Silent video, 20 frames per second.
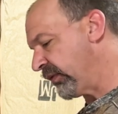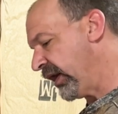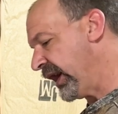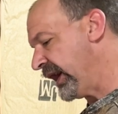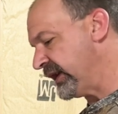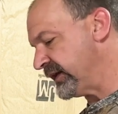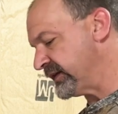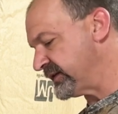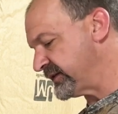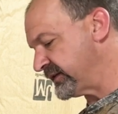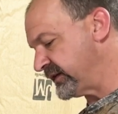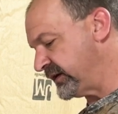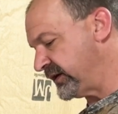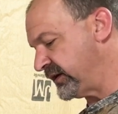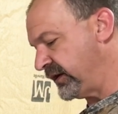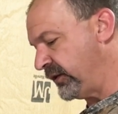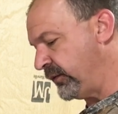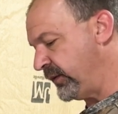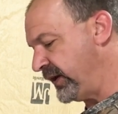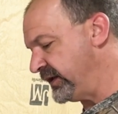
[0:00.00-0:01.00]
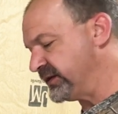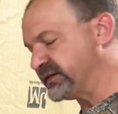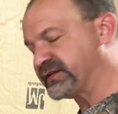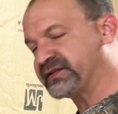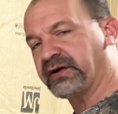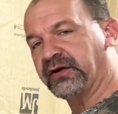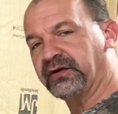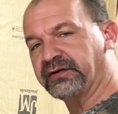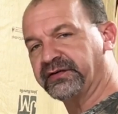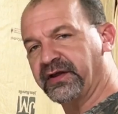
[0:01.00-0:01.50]
brass. Go ahead and
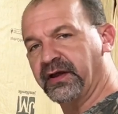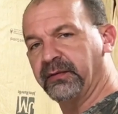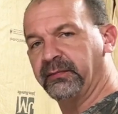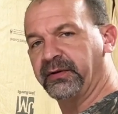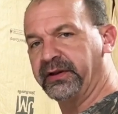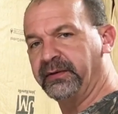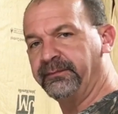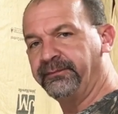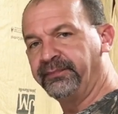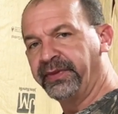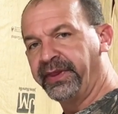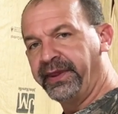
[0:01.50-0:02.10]
start tumbling.